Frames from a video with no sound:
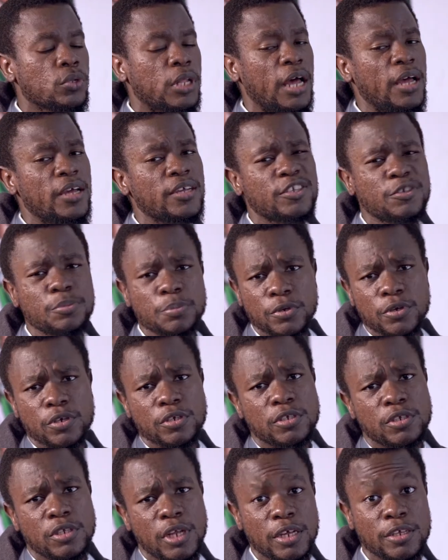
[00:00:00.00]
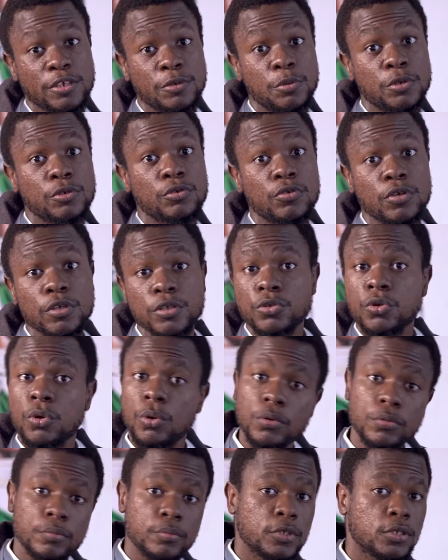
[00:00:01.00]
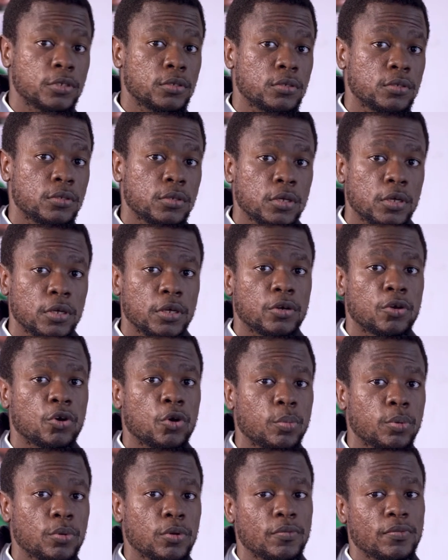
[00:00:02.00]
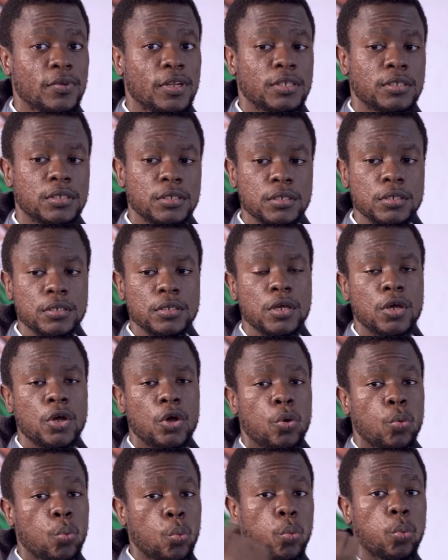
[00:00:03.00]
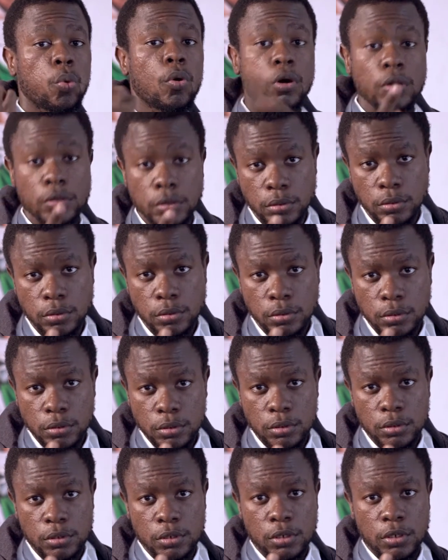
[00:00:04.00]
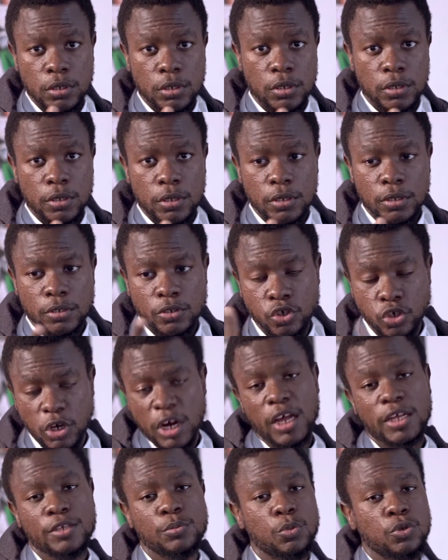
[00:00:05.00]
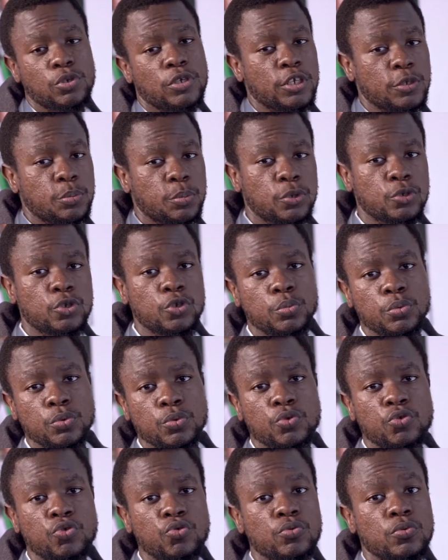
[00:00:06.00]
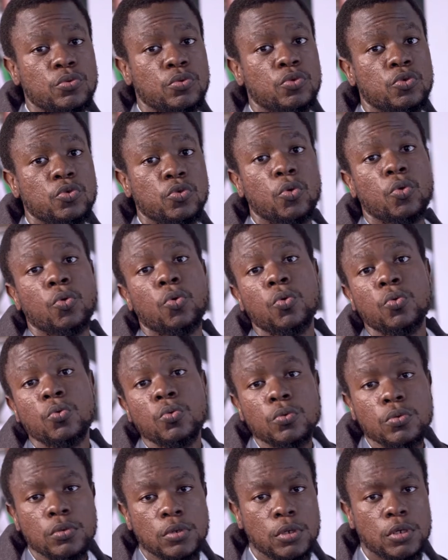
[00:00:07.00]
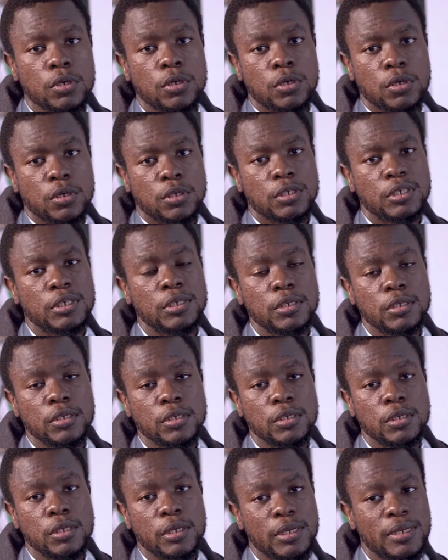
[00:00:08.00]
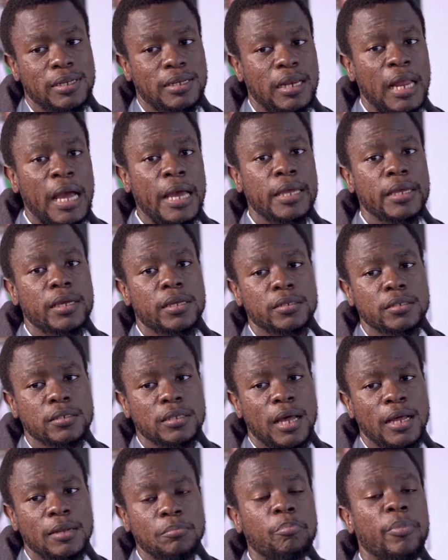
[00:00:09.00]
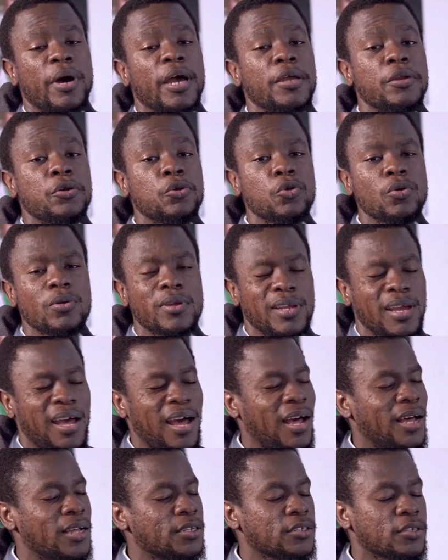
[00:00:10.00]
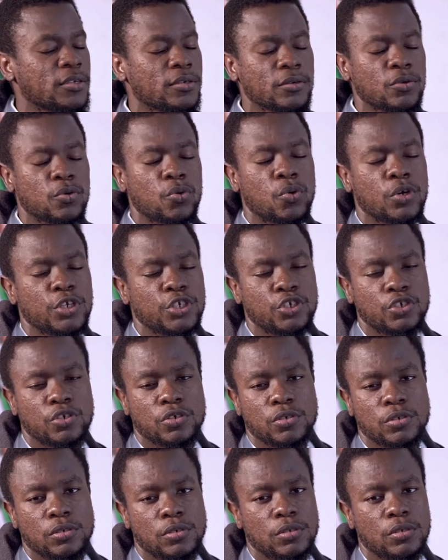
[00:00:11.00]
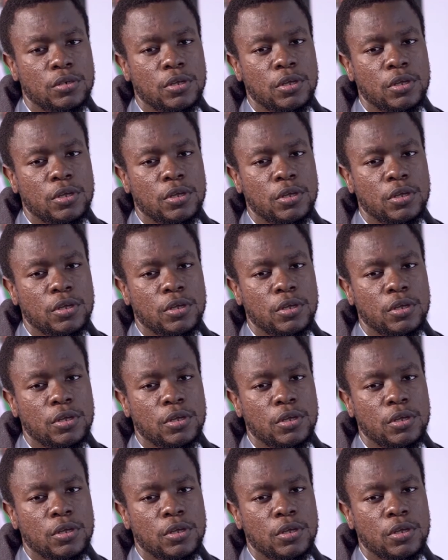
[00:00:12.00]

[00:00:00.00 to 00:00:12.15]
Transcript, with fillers: that experience, that experience really taught me a couple of lessons. One, try as much as possible to know the client and by know, ask questions